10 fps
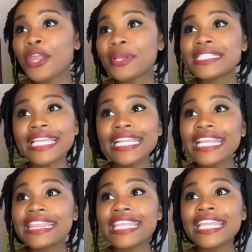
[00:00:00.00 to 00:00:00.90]
is
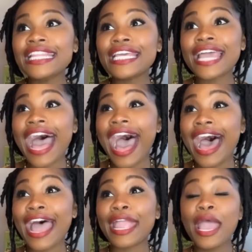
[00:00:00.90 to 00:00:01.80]
anything that
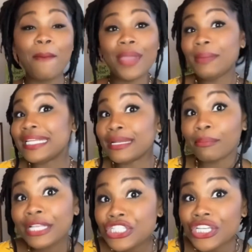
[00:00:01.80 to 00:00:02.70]
I maybe didn't
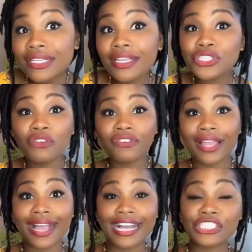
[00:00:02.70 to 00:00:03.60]
mention that you feel
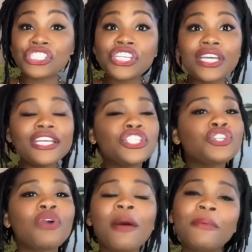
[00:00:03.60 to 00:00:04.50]
like I should,
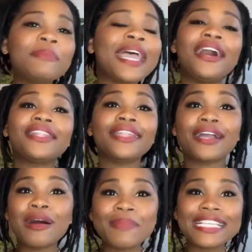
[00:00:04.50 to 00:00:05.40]
drop them down in the
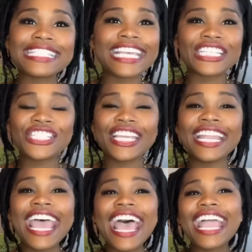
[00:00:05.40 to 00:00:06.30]
comment section.
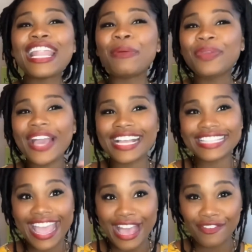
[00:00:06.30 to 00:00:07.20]
And I hope you guys
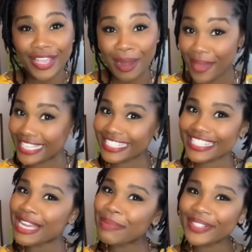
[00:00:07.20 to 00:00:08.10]
have an amazing
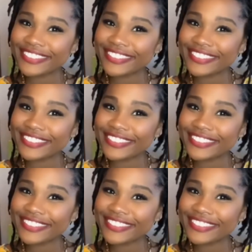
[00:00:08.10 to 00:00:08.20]
summer.